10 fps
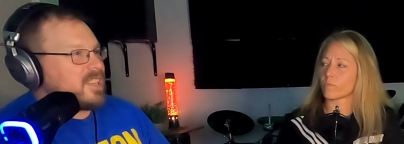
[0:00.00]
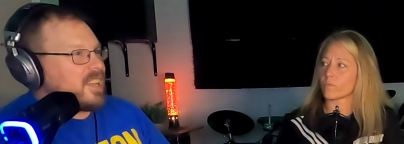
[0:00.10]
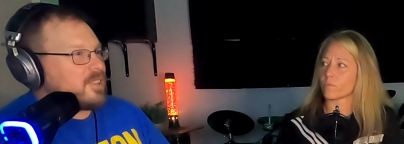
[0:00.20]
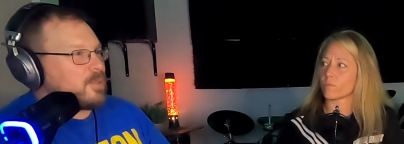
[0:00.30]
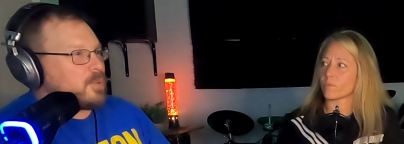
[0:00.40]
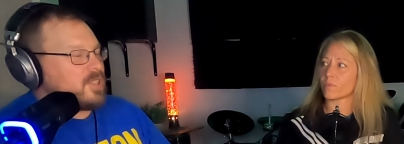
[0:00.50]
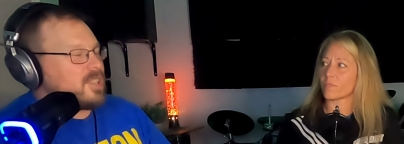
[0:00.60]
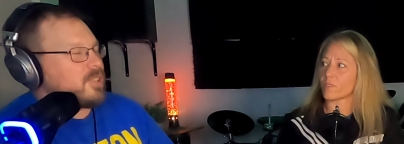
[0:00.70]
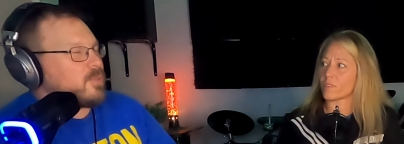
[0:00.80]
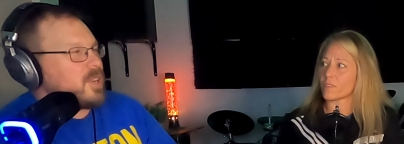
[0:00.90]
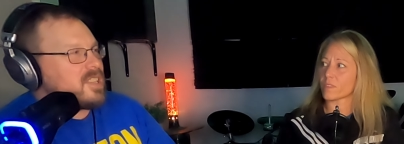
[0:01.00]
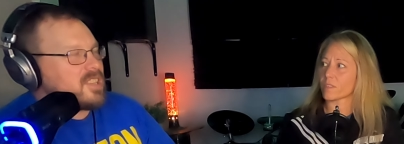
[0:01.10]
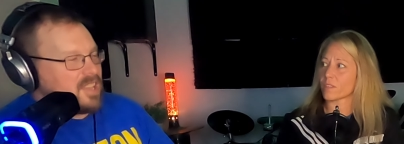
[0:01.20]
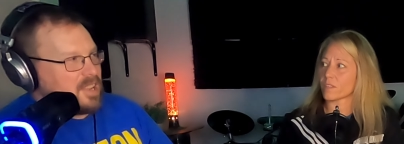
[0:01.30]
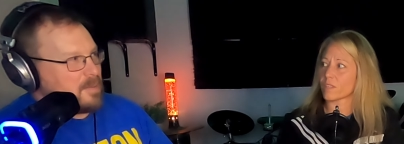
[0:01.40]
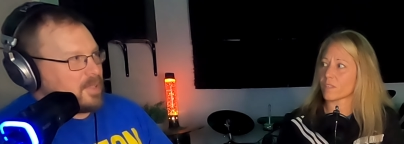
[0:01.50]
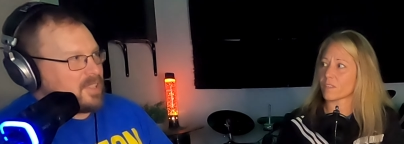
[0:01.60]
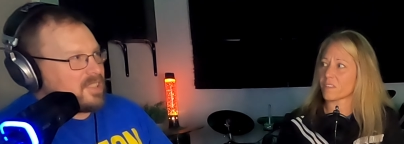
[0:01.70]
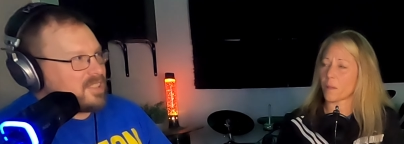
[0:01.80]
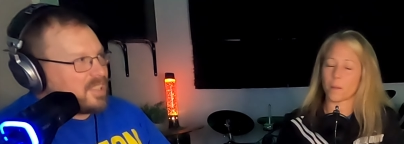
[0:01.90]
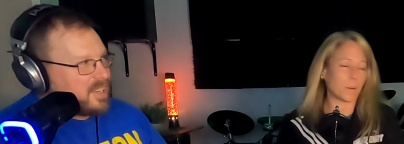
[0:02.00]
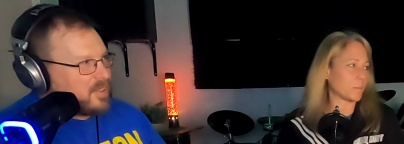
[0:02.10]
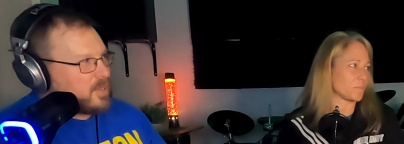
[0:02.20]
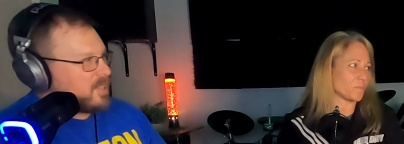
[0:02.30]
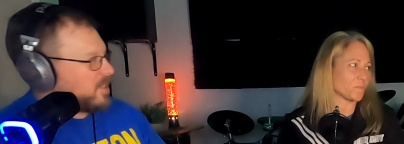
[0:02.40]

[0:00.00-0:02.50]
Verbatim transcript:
Speaker 1: out it was on the ring camera, and then every, it